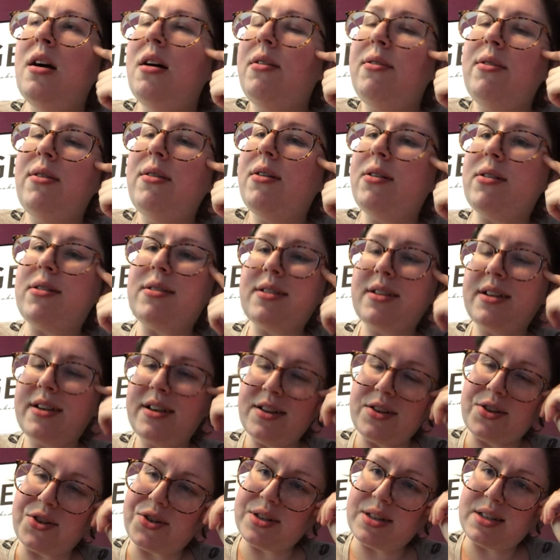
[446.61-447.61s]
oh,
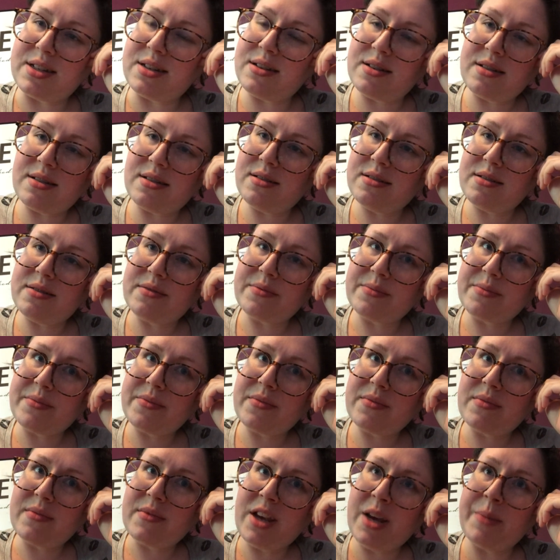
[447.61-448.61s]
it just,
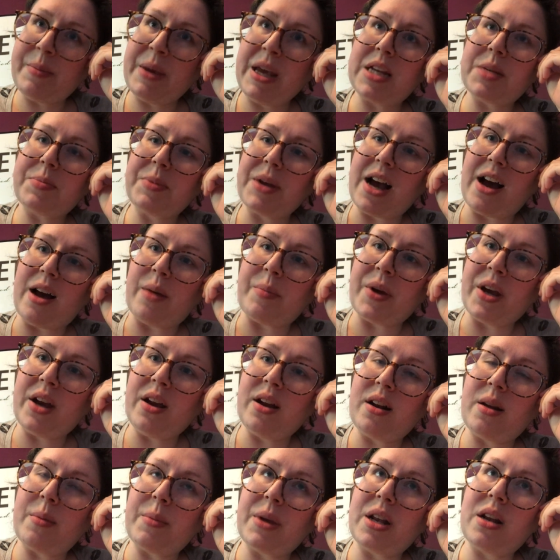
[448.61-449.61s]
it makes me happy.
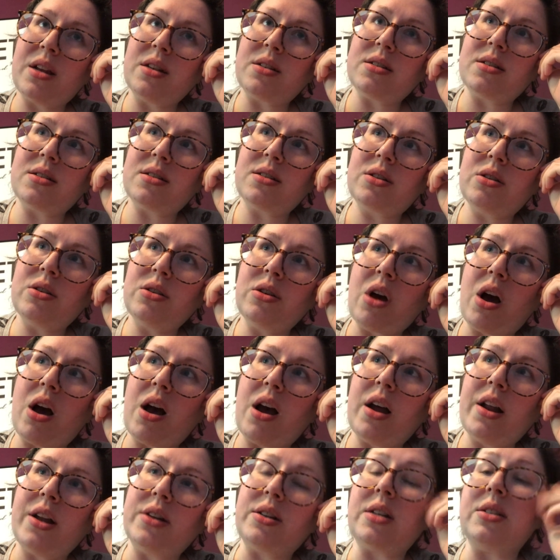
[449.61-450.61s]
And I mean, it
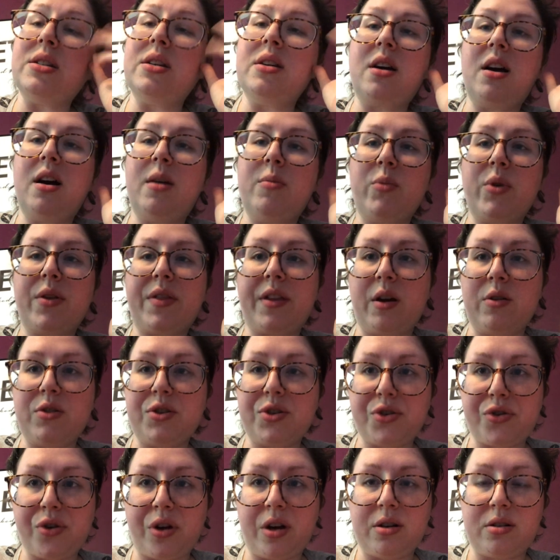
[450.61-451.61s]
doesn't come without
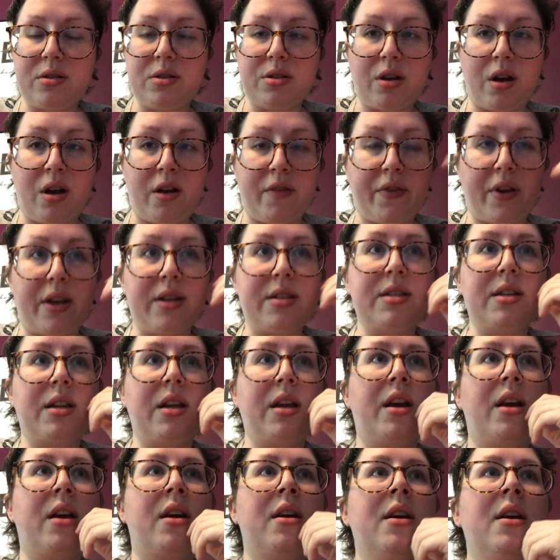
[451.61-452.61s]
struggles,
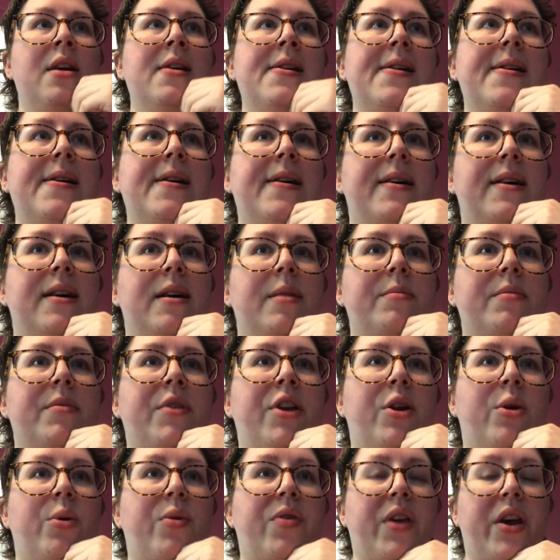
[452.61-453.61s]
obviously.
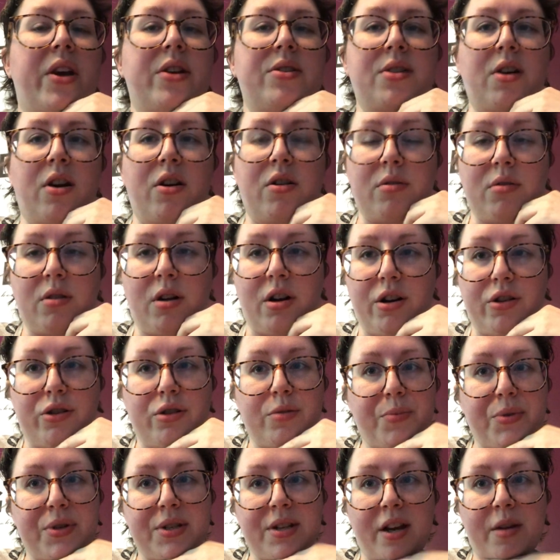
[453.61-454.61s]
You know, things aren't
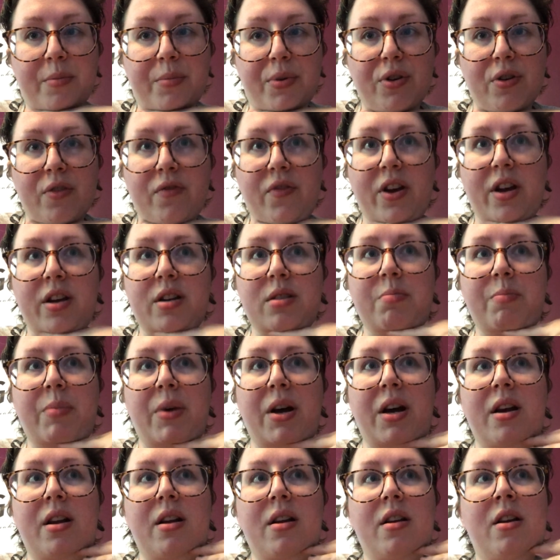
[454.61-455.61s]
100% perfect,
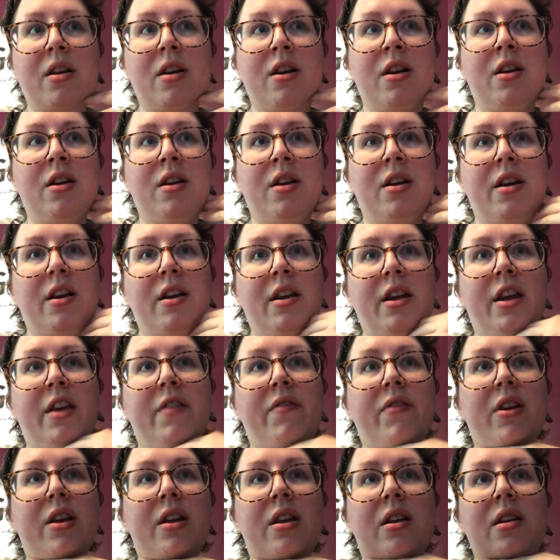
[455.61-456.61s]
but
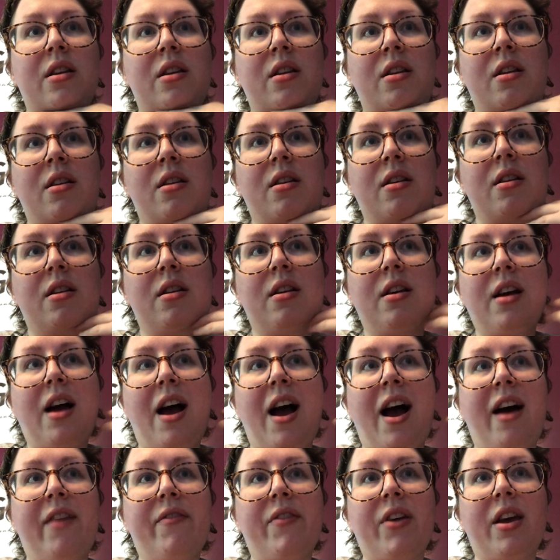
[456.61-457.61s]
even
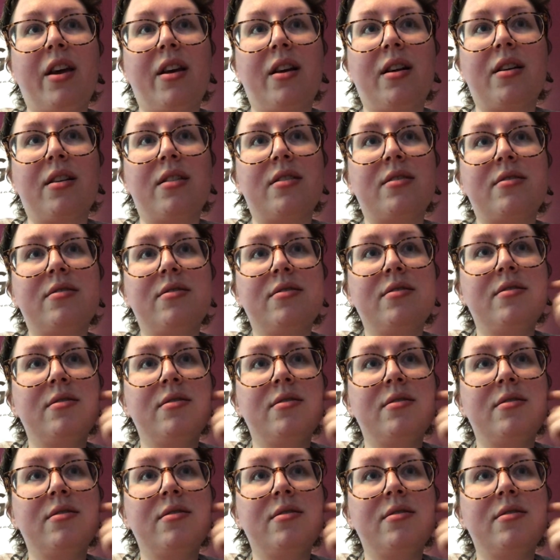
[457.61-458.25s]
having